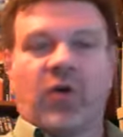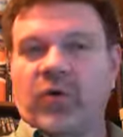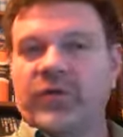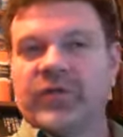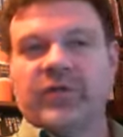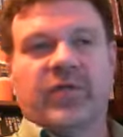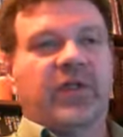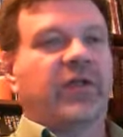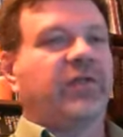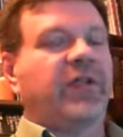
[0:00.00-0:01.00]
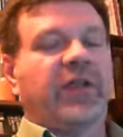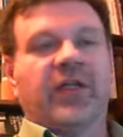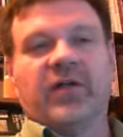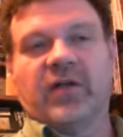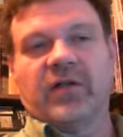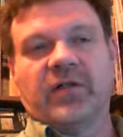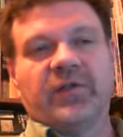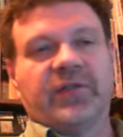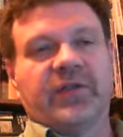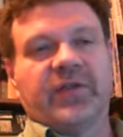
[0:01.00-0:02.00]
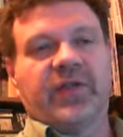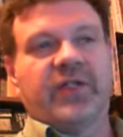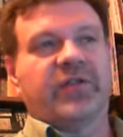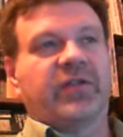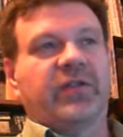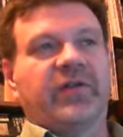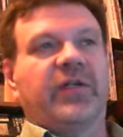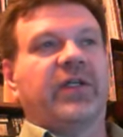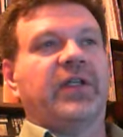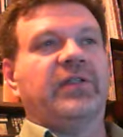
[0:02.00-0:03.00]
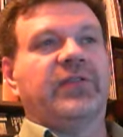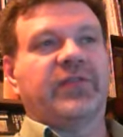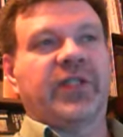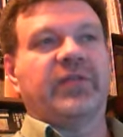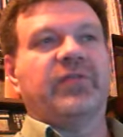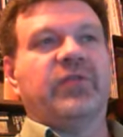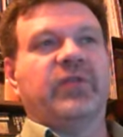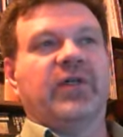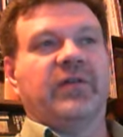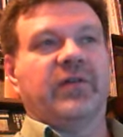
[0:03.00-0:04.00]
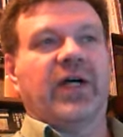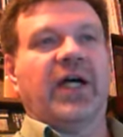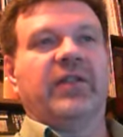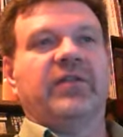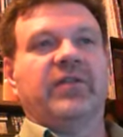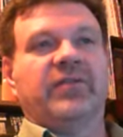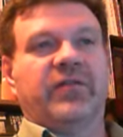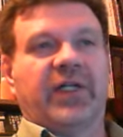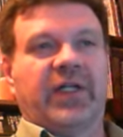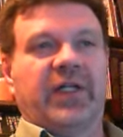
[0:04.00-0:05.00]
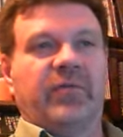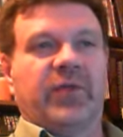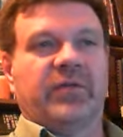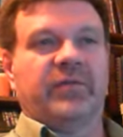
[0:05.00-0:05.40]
Who's involved? That all goes into that chart, and it saves you a lot of time.